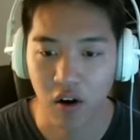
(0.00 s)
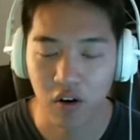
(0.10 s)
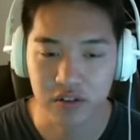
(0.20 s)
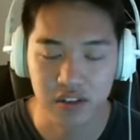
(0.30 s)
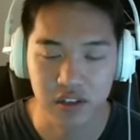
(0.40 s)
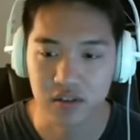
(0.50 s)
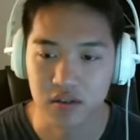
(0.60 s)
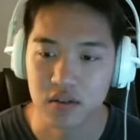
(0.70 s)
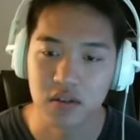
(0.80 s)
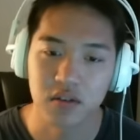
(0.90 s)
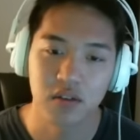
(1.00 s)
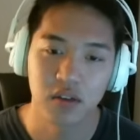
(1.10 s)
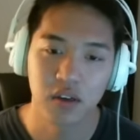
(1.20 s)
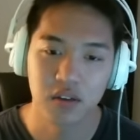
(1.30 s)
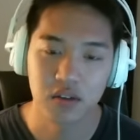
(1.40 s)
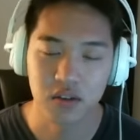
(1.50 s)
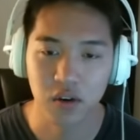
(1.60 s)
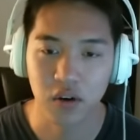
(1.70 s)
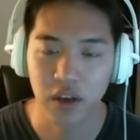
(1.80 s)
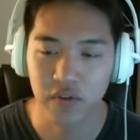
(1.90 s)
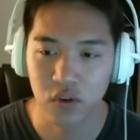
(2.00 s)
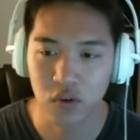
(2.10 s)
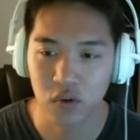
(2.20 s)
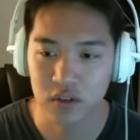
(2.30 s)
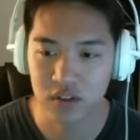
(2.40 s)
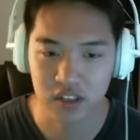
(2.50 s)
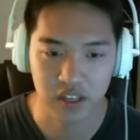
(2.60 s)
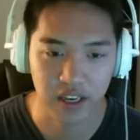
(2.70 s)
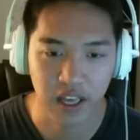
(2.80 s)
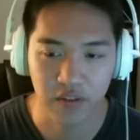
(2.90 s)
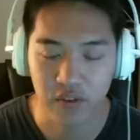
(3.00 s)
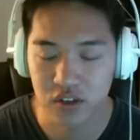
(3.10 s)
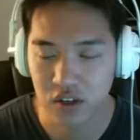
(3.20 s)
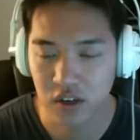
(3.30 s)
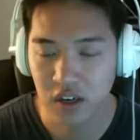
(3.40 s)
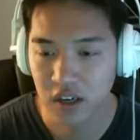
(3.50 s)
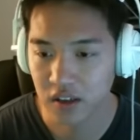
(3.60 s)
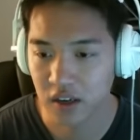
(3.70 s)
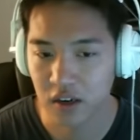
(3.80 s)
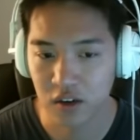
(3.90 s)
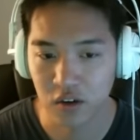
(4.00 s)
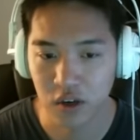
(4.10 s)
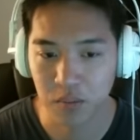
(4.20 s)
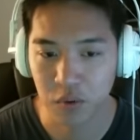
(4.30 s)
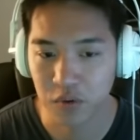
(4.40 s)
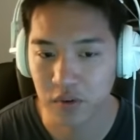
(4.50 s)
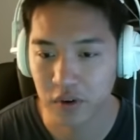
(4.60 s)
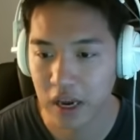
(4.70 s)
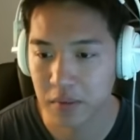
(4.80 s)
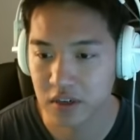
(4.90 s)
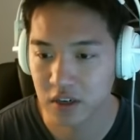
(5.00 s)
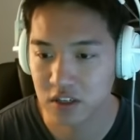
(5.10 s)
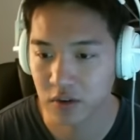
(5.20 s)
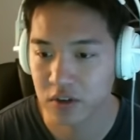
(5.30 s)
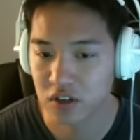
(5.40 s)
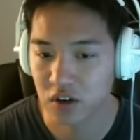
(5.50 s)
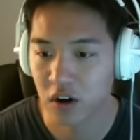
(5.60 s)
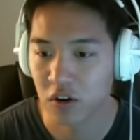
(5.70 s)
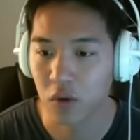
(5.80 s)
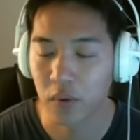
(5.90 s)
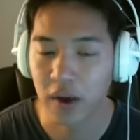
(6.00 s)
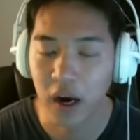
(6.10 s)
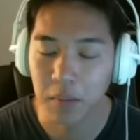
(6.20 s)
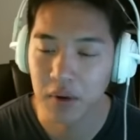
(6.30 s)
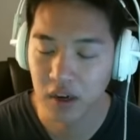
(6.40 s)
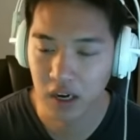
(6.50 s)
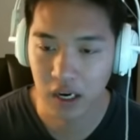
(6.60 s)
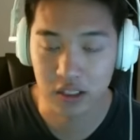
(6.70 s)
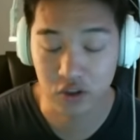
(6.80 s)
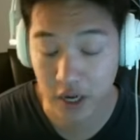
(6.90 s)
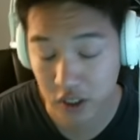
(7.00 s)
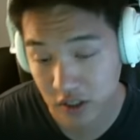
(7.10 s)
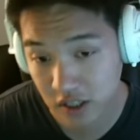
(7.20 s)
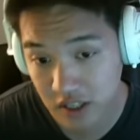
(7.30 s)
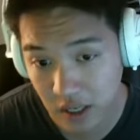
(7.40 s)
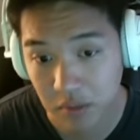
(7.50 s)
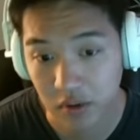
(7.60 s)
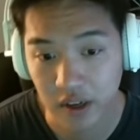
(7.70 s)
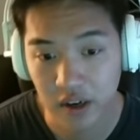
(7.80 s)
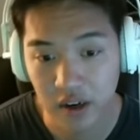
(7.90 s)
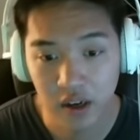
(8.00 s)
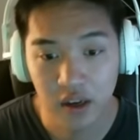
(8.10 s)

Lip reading: all distances. So if you dislike that feature, then you can move your camera acceleration all the way up to actually disable it.